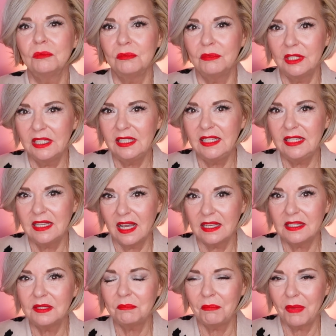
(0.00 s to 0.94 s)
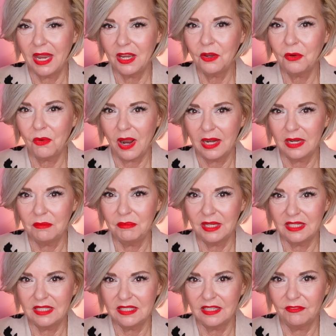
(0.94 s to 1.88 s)
really does make quite a
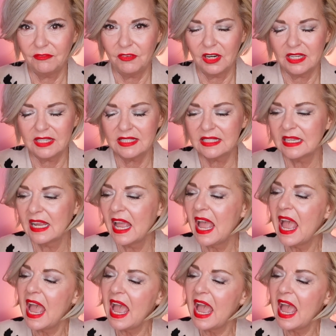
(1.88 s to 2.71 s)
big difference.